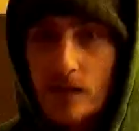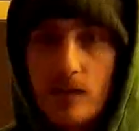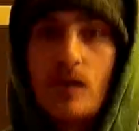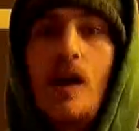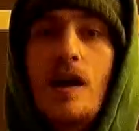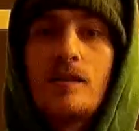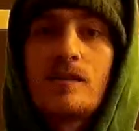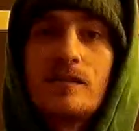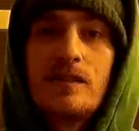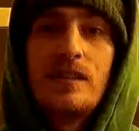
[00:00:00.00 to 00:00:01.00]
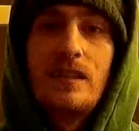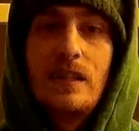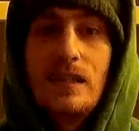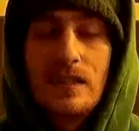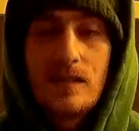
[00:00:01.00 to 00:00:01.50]
There honestly
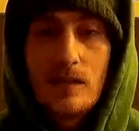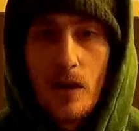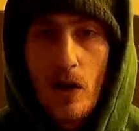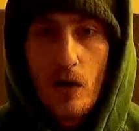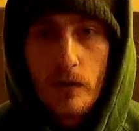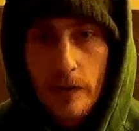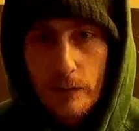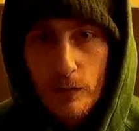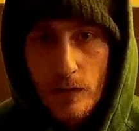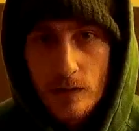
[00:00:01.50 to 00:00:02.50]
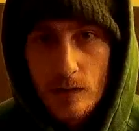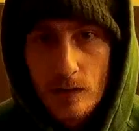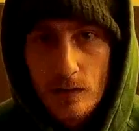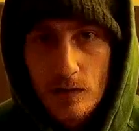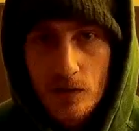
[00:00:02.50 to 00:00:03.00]
is no
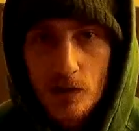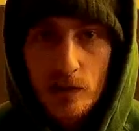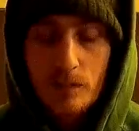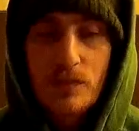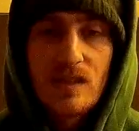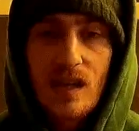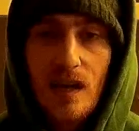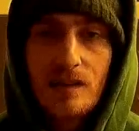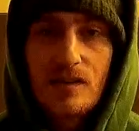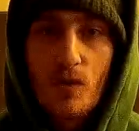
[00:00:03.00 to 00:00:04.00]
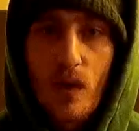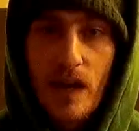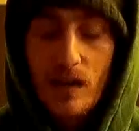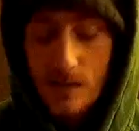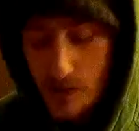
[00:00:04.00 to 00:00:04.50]
difference, just besides the way
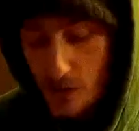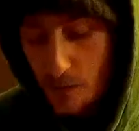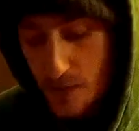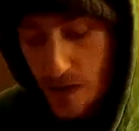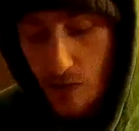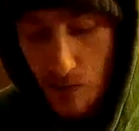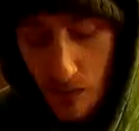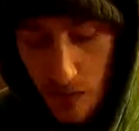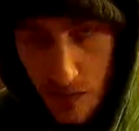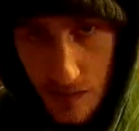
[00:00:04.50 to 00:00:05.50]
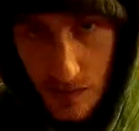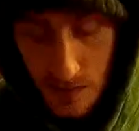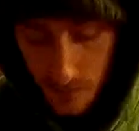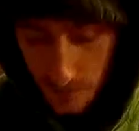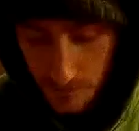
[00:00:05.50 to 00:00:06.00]
the start menu looks.
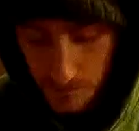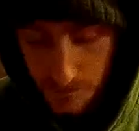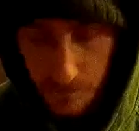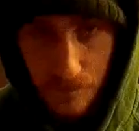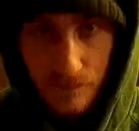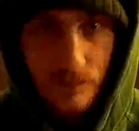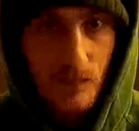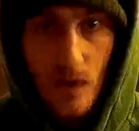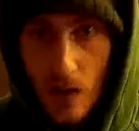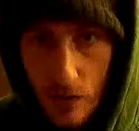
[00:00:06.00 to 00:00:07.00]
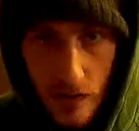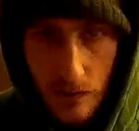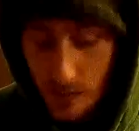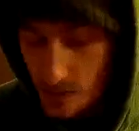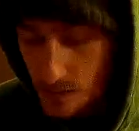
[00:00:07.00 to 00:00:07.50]
No
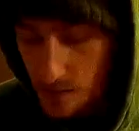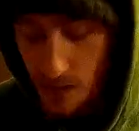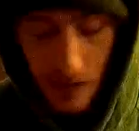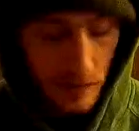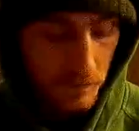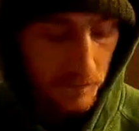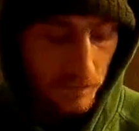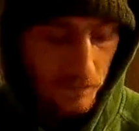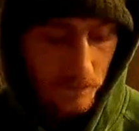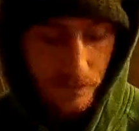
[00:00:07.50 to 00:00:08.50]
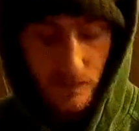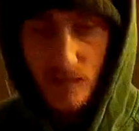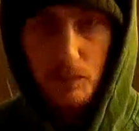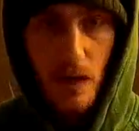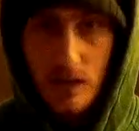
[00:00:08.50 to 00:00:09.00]
difference.
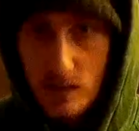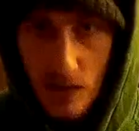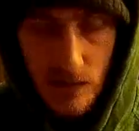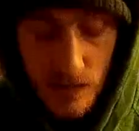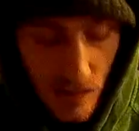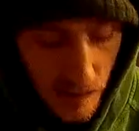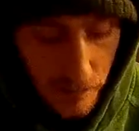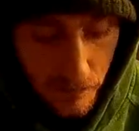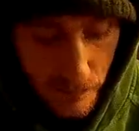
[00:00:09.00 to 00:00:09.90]
Buttons are the same.